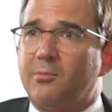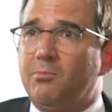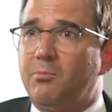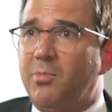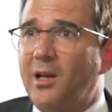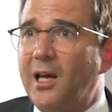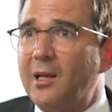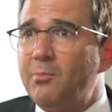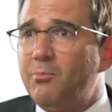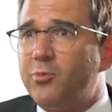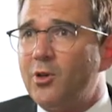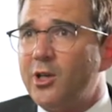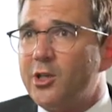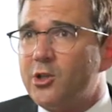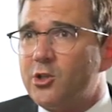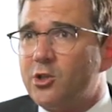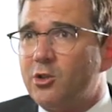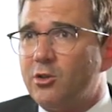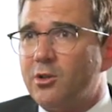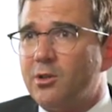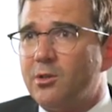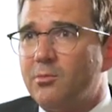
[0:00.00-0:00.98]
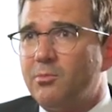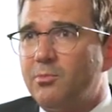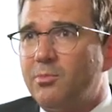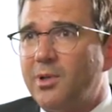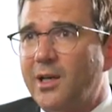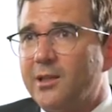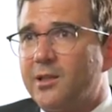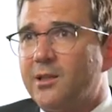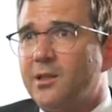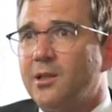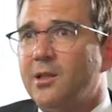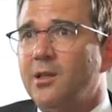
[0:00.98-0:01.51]
blood pressure.
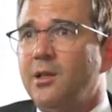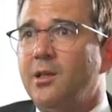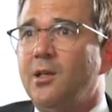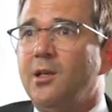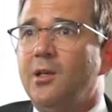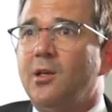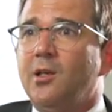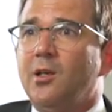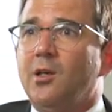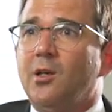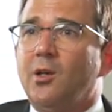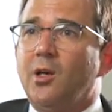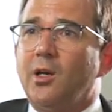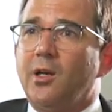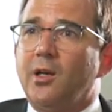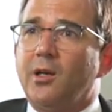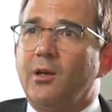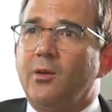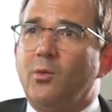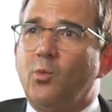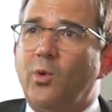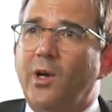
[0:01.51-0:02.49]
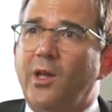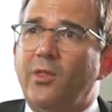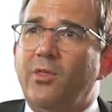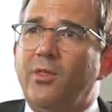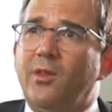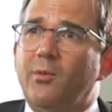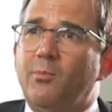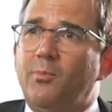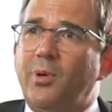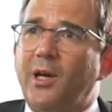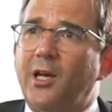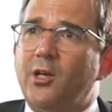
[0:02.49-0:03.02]
But when
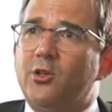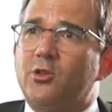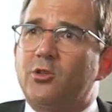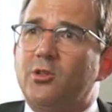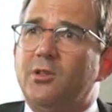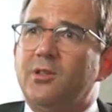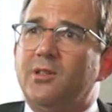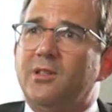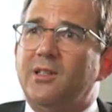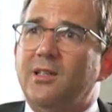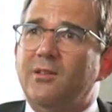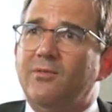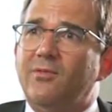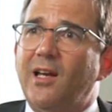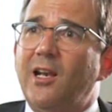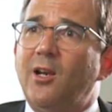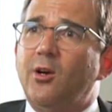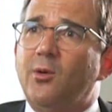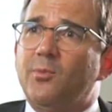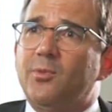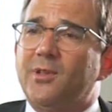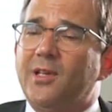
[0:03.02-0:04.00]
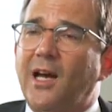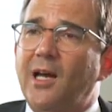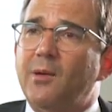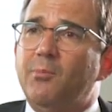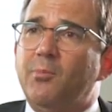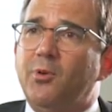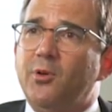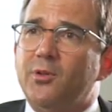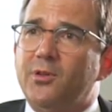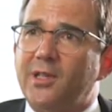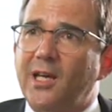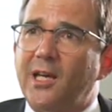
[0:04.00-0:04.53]
the patient develops
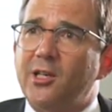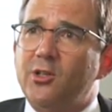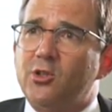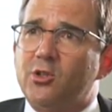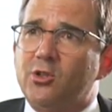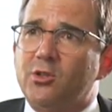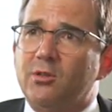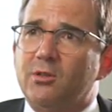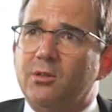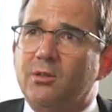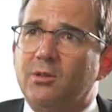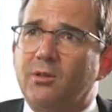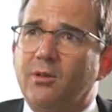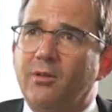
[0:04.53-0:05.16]
hypotension,